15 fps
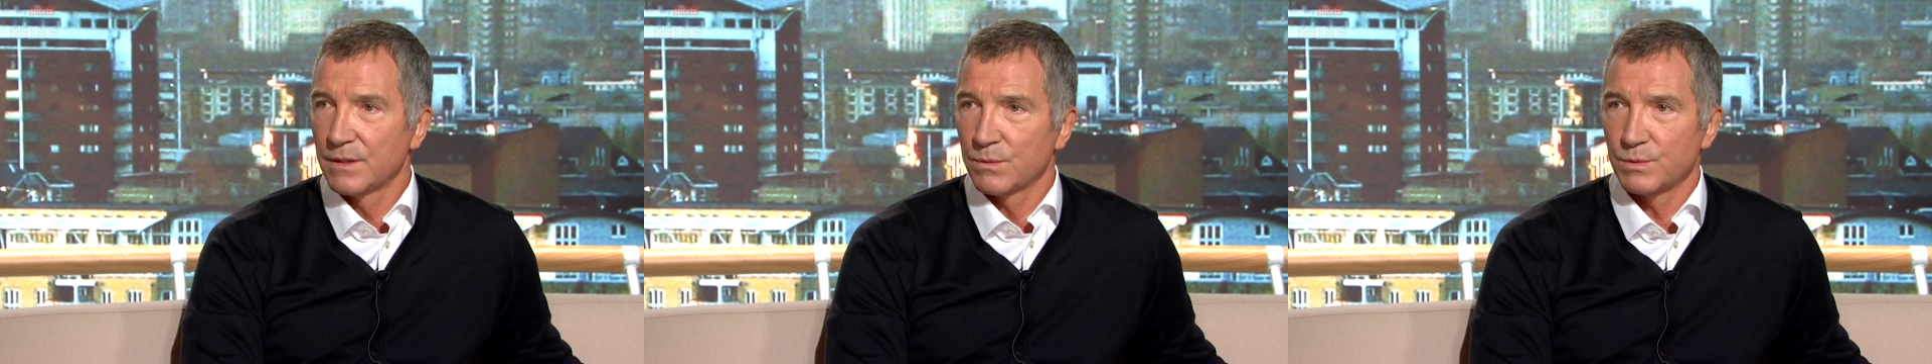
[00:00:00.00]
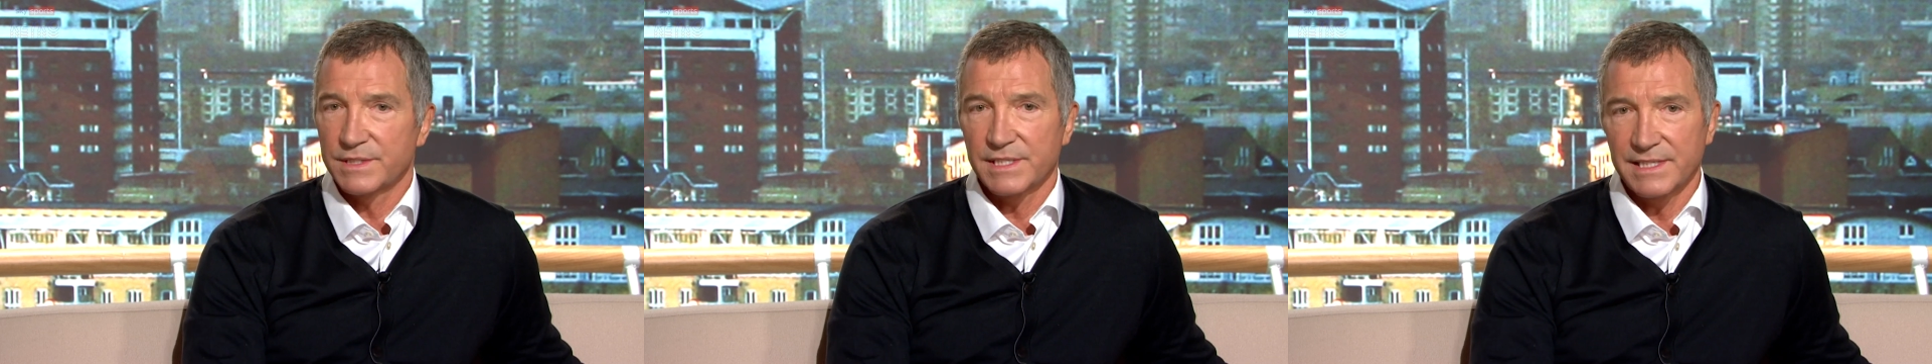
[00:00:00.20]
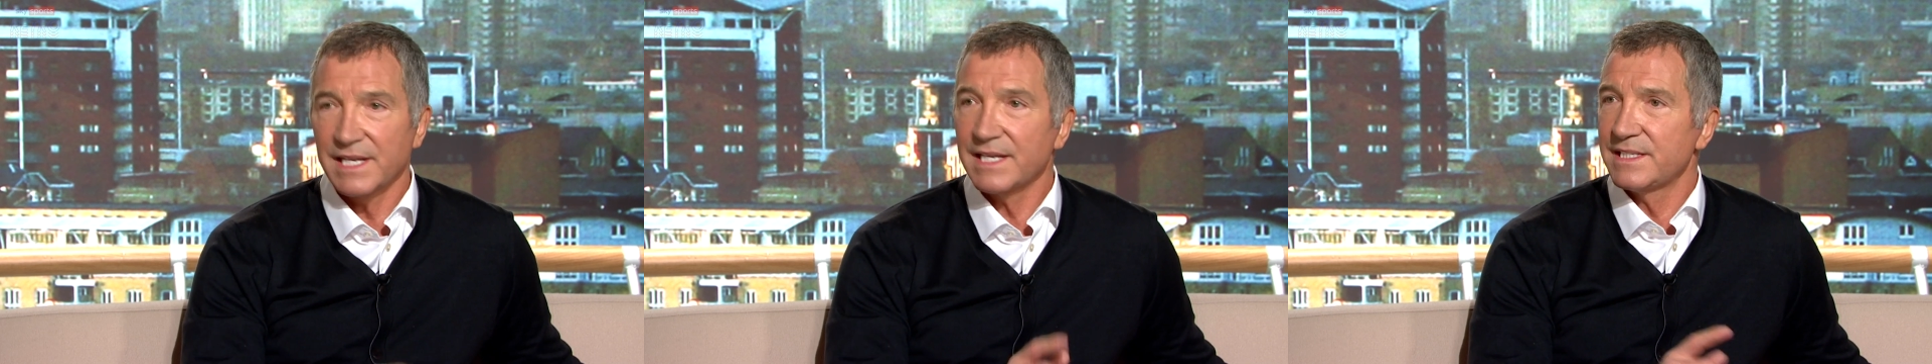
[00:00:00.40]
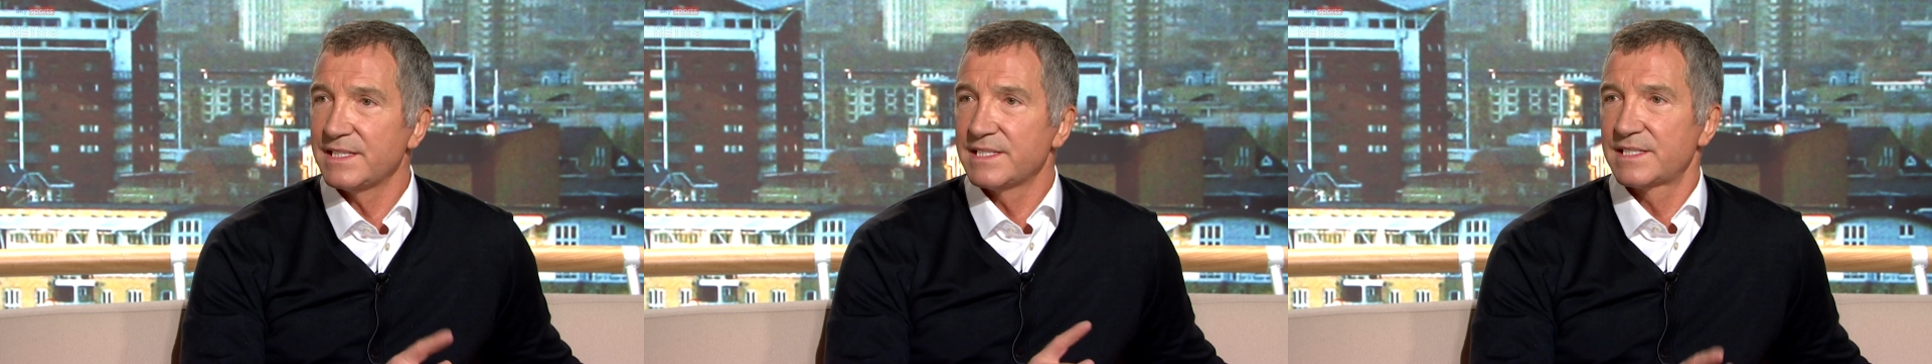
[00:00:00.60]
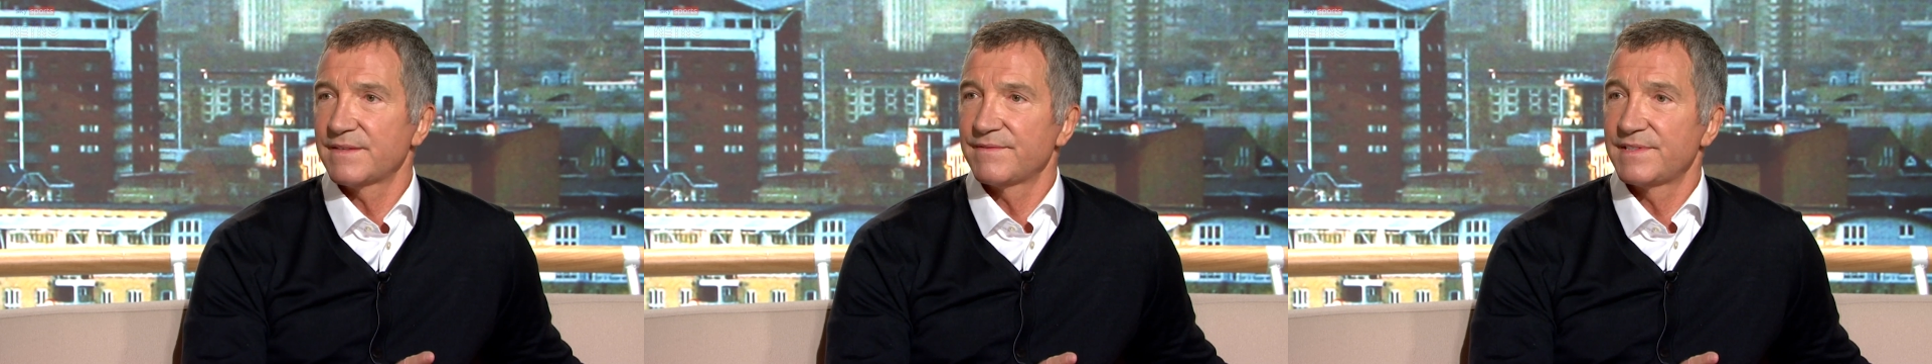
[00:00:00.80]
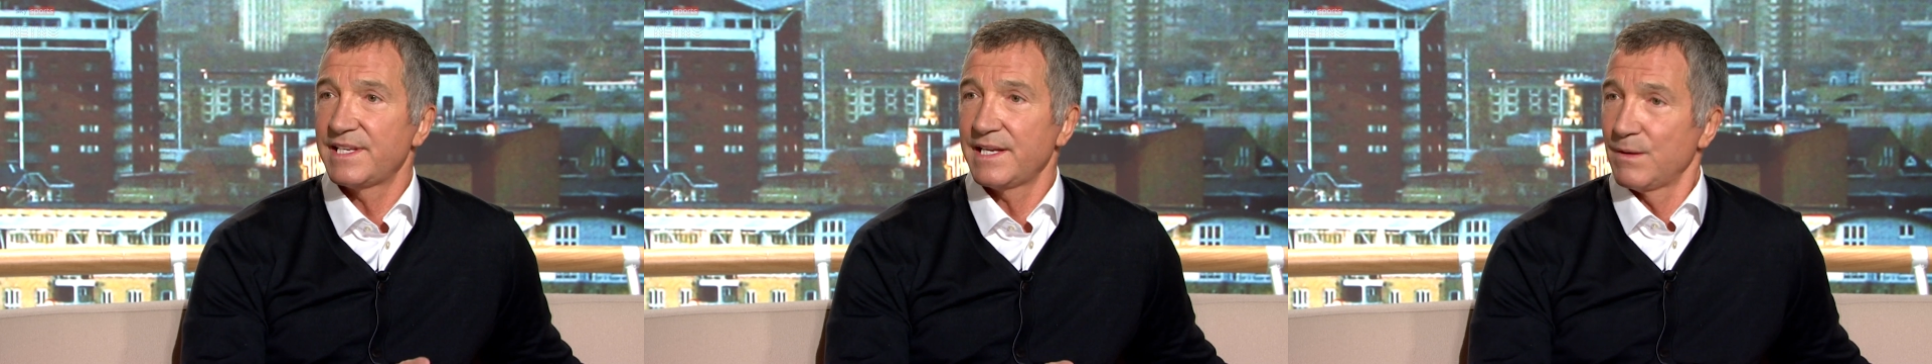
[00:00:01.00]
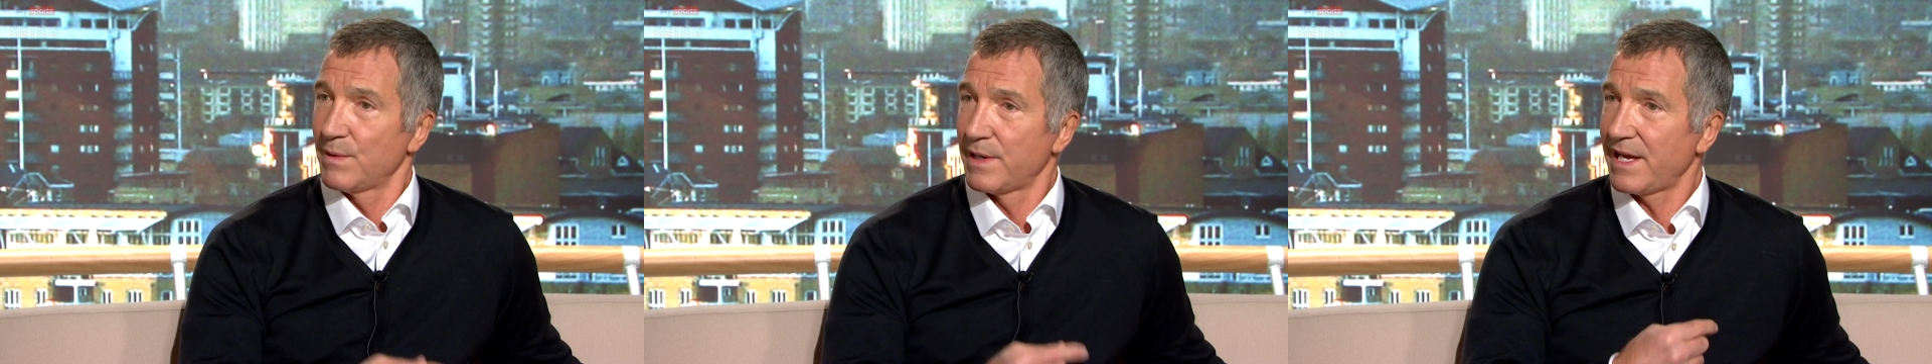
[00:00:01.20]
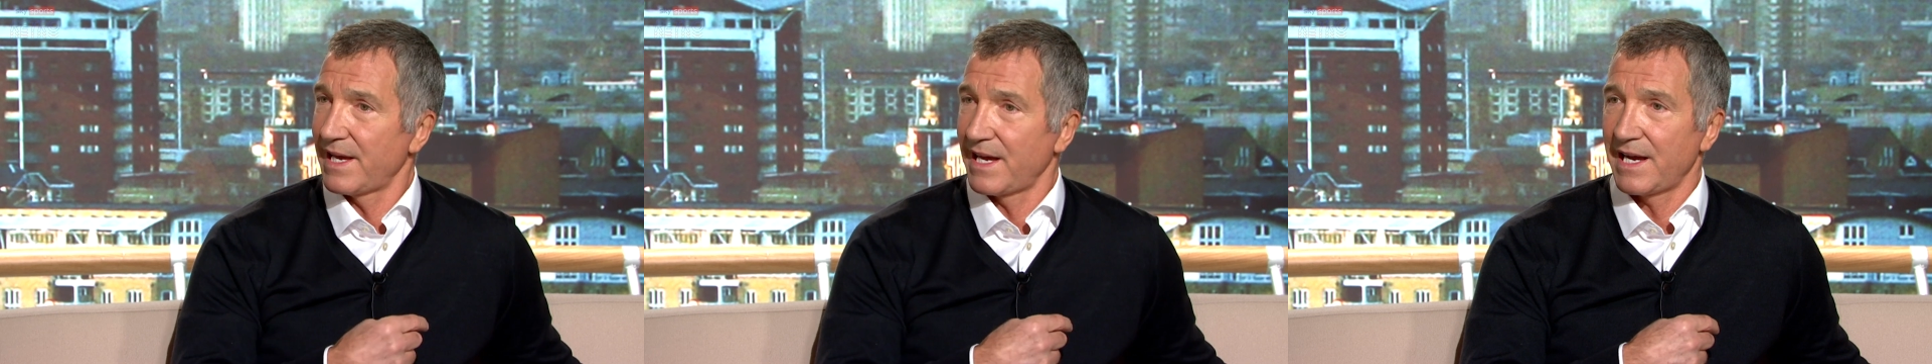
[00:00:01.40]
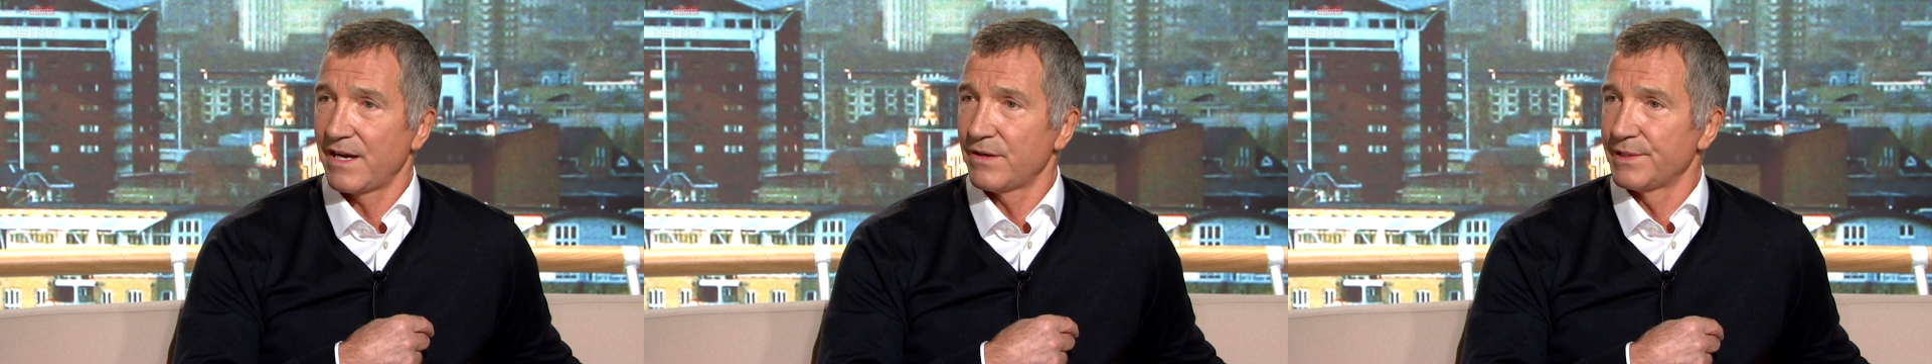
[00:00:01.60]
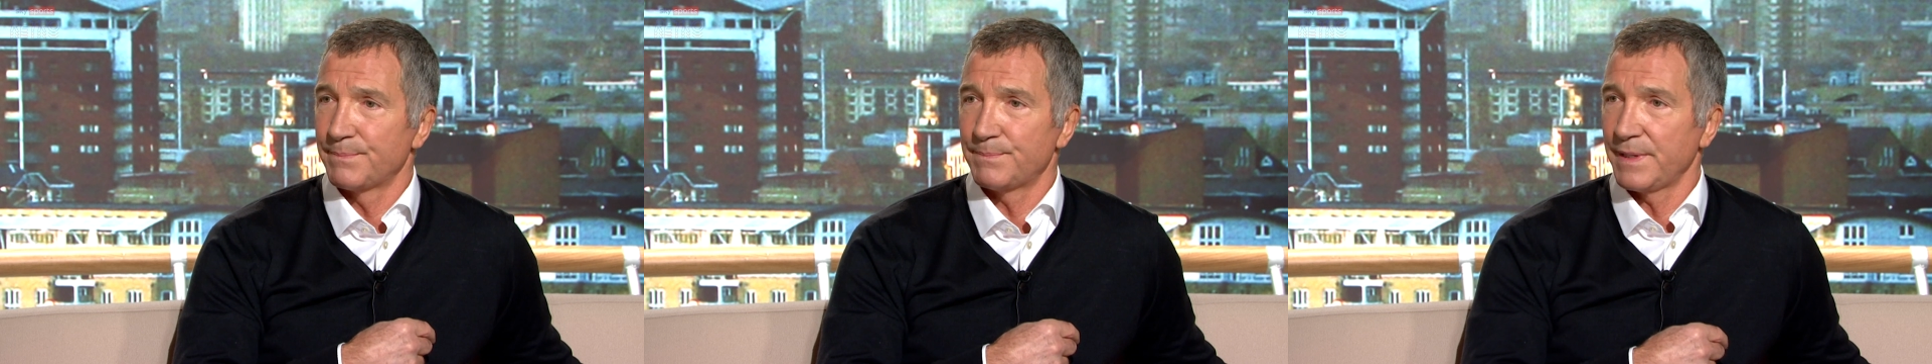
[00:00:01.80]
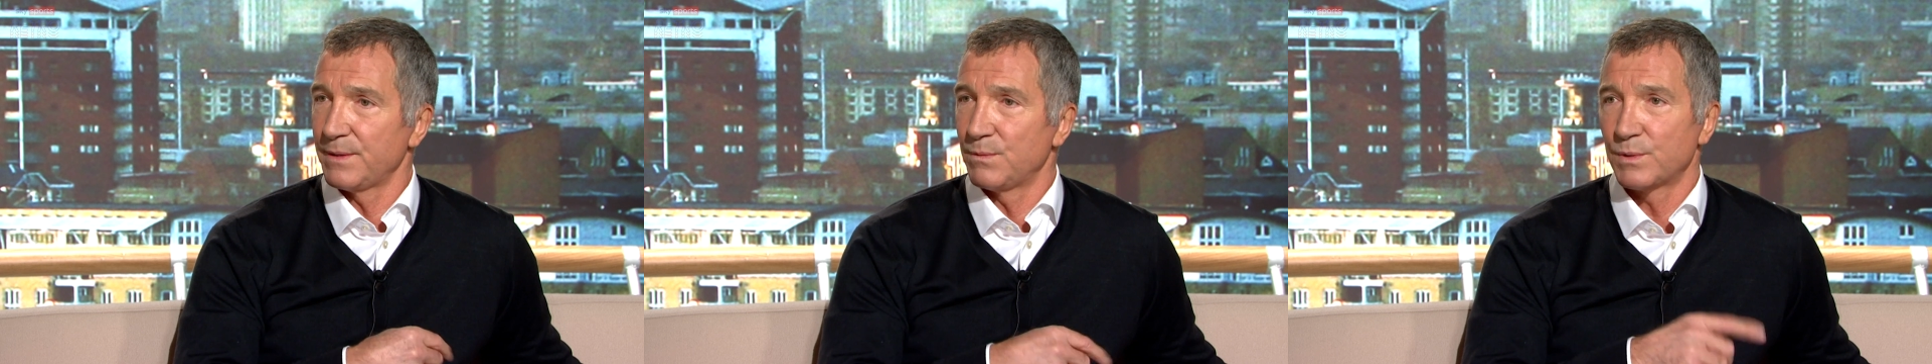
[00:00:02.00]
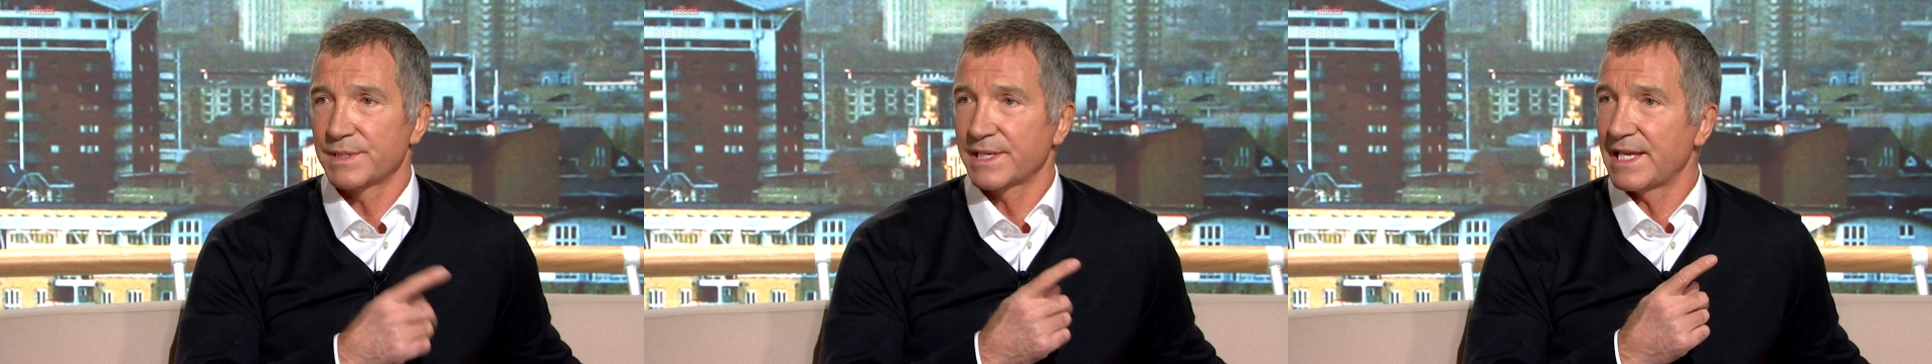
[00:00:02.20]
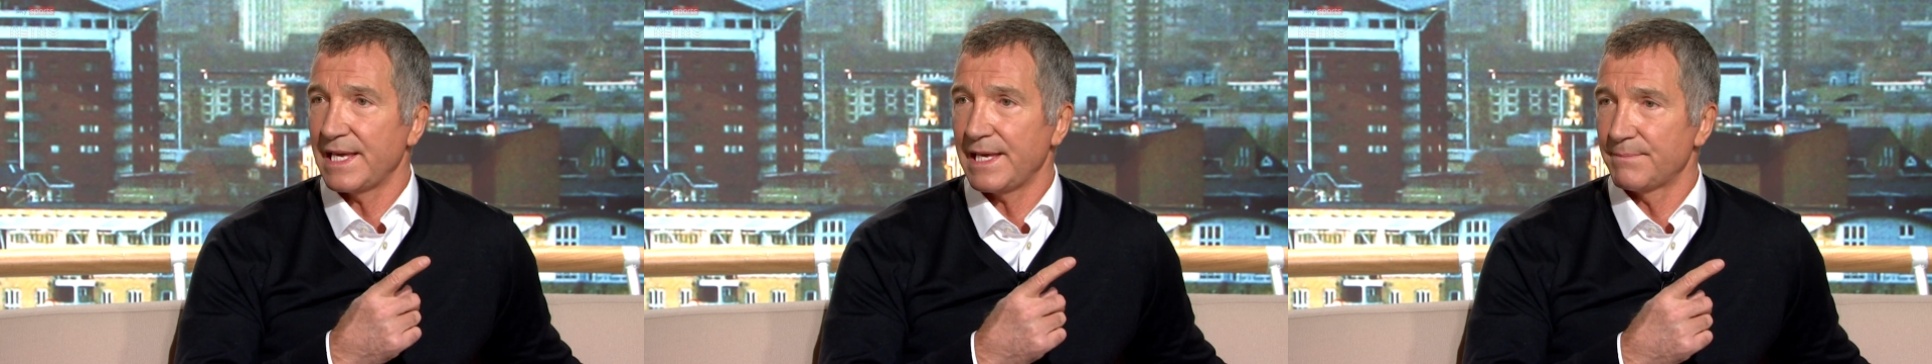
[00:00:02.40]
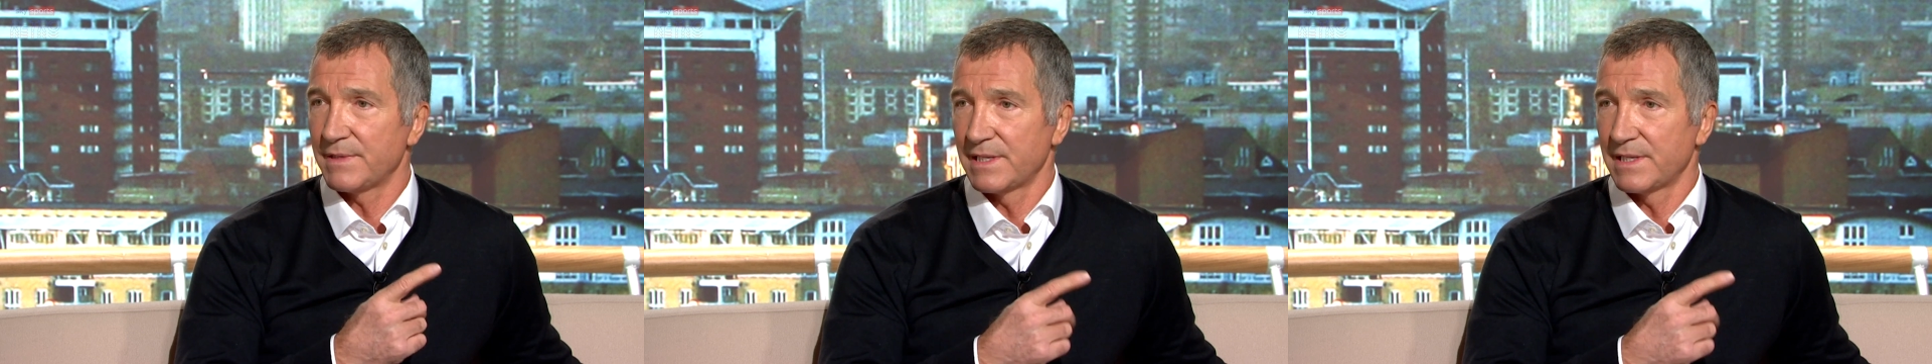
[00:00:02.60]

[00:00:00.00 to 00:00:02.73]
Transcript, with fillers: was in 1978, when I only played 1 game,